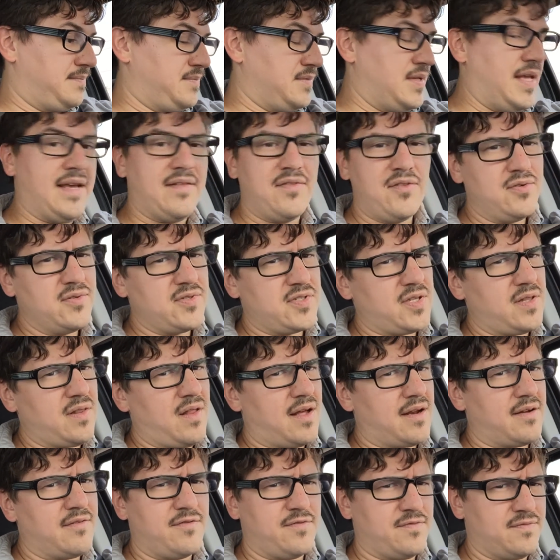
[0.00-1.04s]
Yeah, there's a
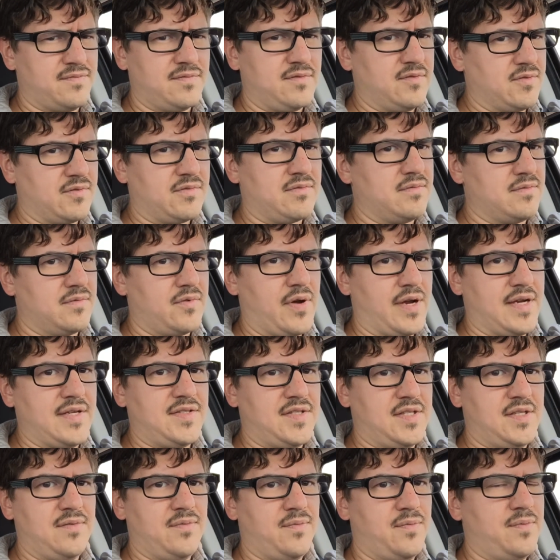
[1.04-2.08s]
lot of
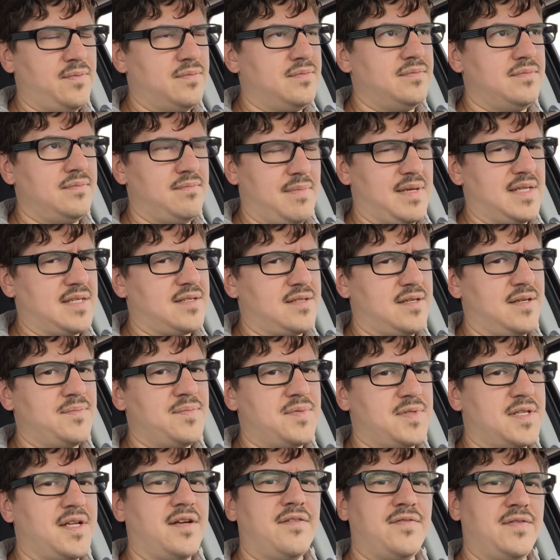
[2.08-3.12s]
crazy, messed
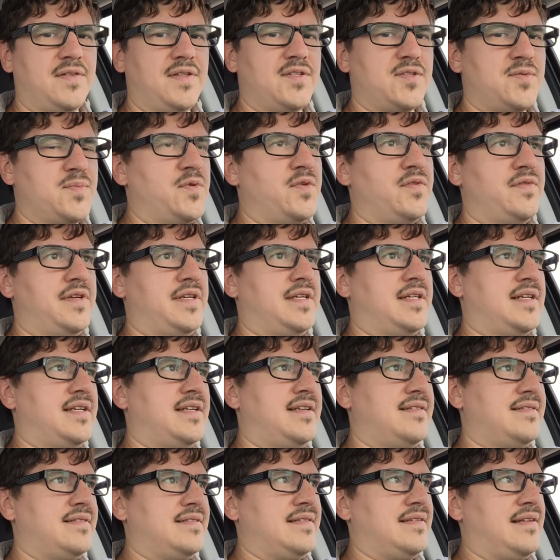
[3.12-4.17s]
up stuff in this movie.
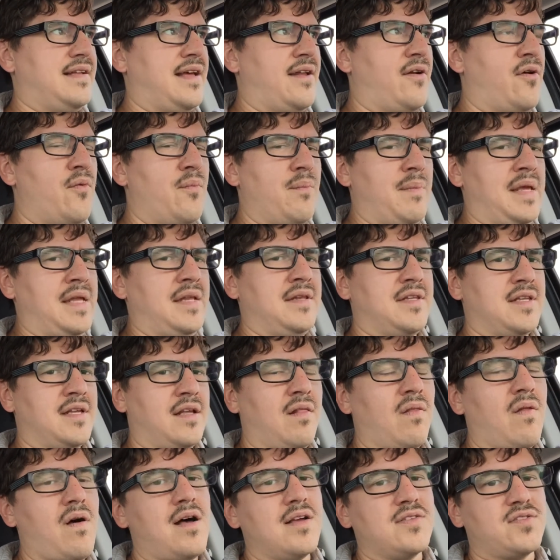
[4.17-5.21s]
I don't mean to
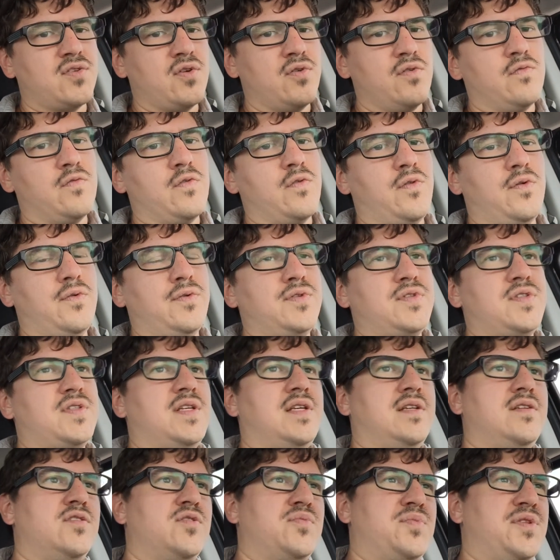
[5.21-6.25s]
gloss over those
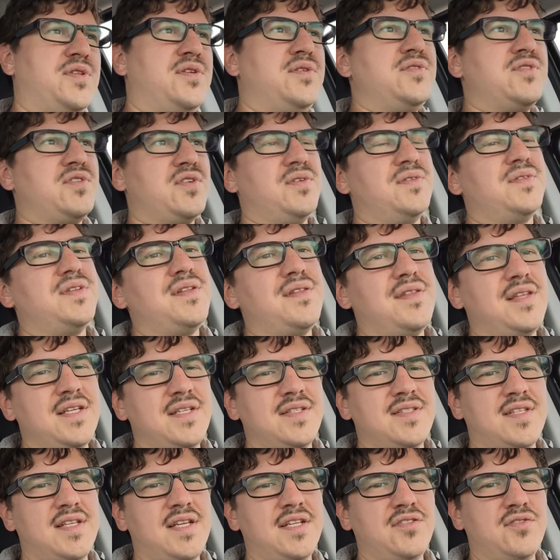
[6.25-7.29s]
things, but those aren't the
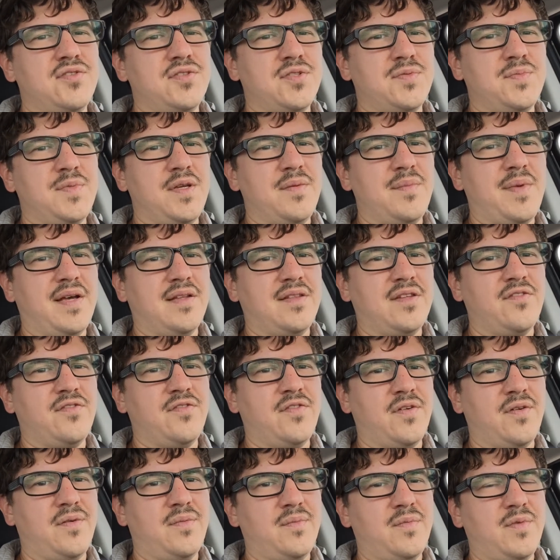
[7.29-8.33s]
things that interest me about the
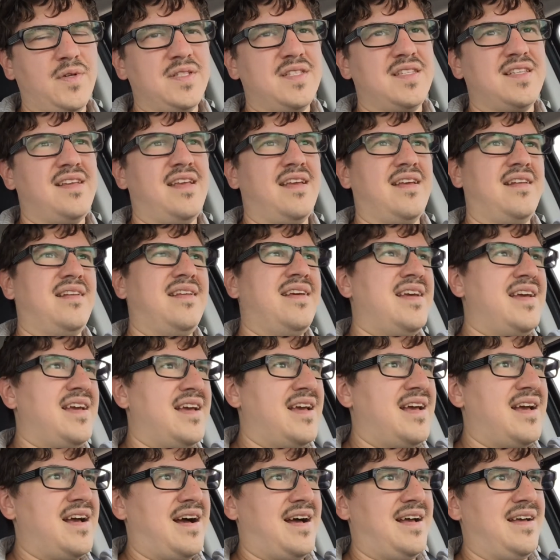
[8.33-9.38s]
film. Once again,
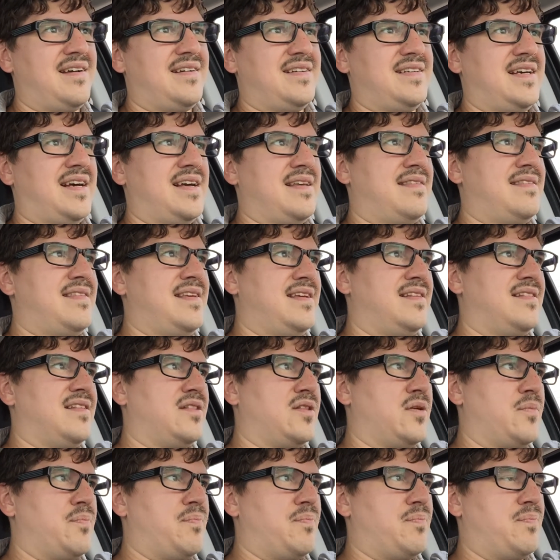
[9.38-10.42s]
I think
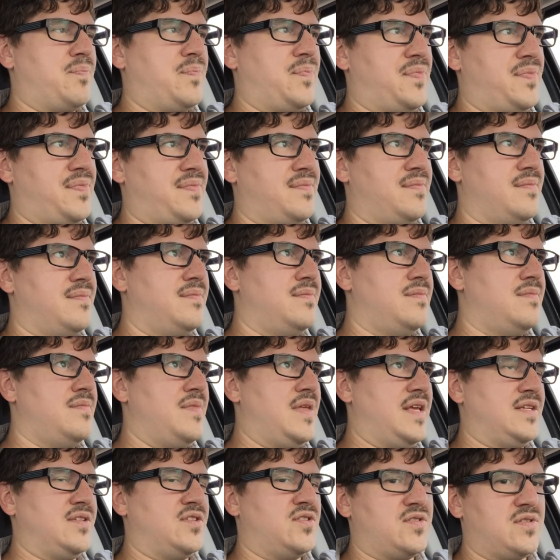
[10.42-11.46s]
that
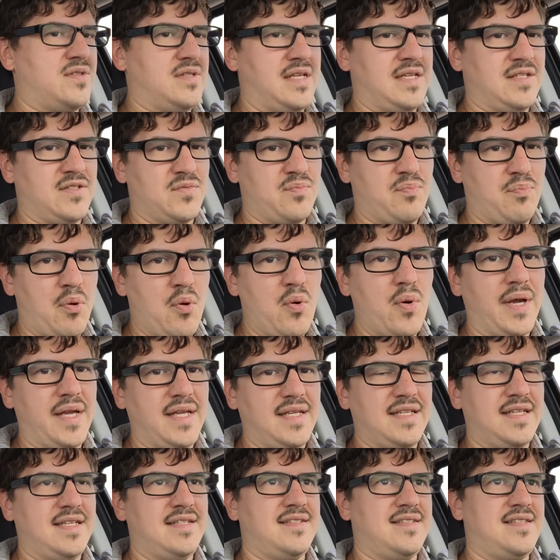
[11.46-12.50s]
his
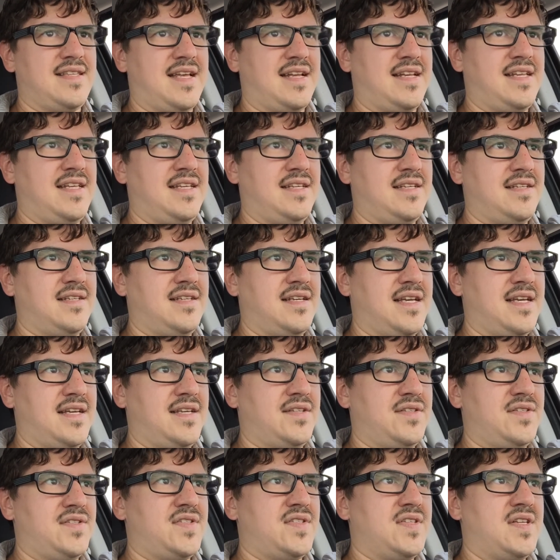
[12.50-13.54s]
point is that he
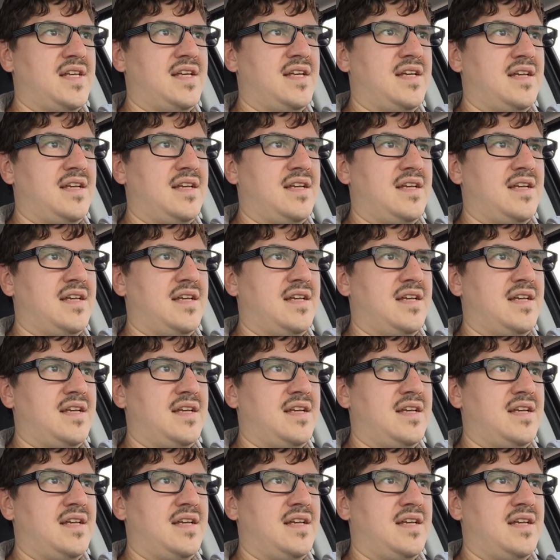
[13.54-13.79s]
is